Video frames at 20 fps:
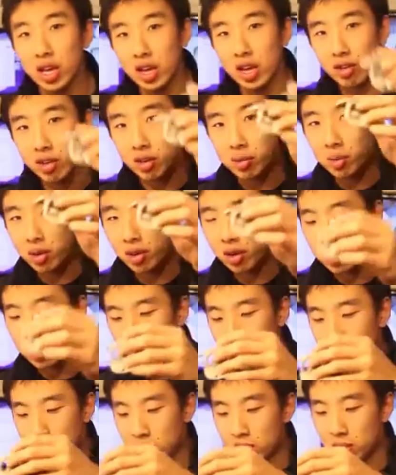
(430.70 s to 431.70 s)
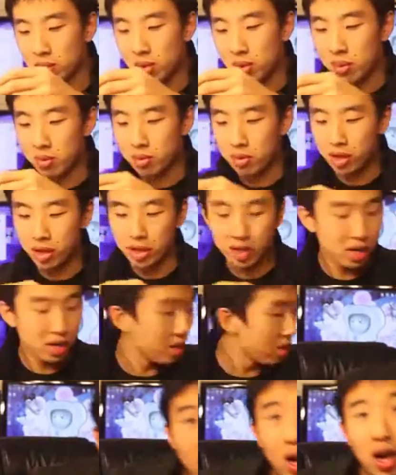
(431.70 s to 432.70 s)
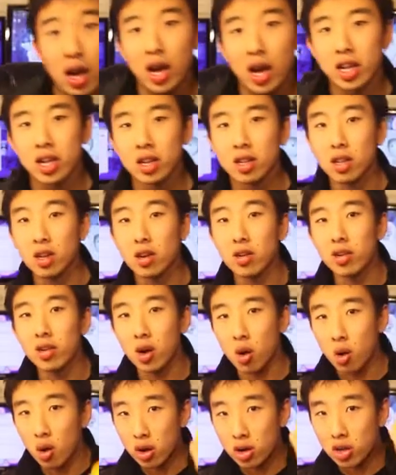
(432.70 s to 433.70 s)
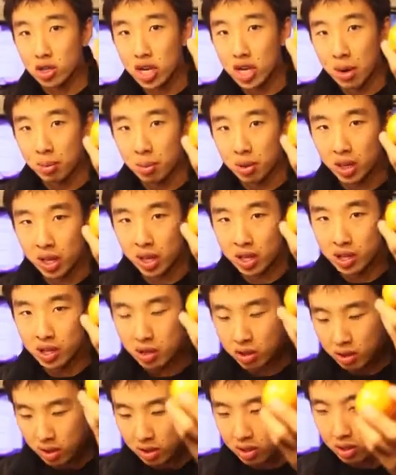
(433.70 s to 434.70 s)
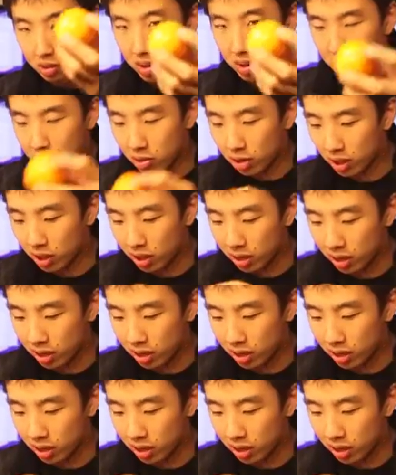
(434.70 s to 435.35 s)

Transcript: Angry Birds into memory. I can load the Orange application into memory.